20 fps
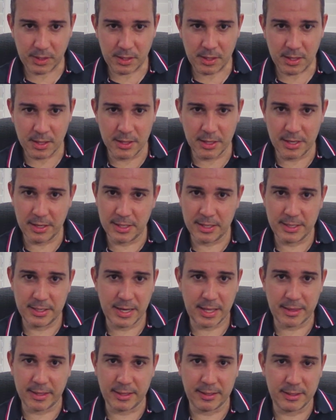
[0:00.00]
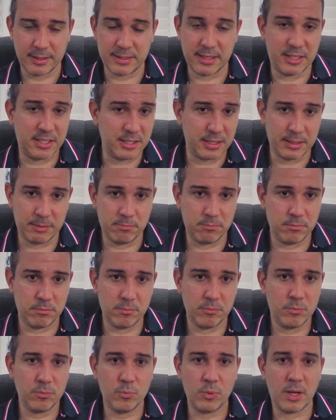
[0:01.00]
that nothing essentially
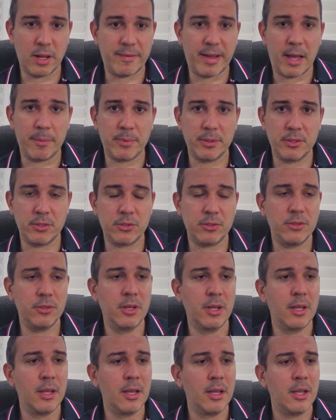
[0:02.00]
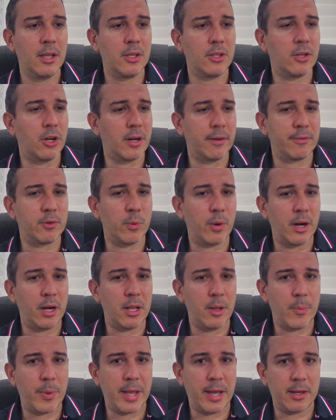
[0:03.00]
will ever happen to. You don't have to worry
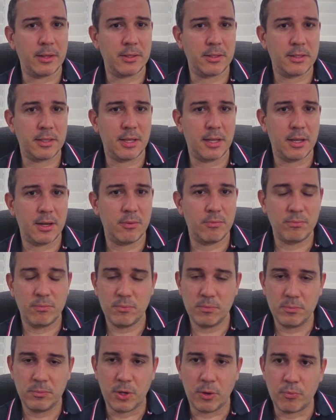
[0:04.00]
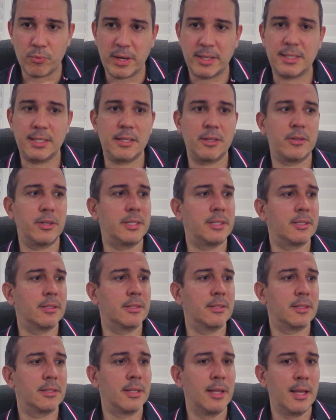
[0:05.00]
about rent
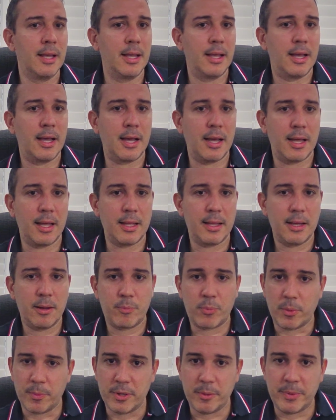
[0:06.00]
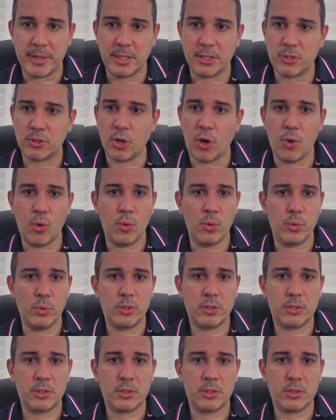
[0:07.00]
increases, a property being sold,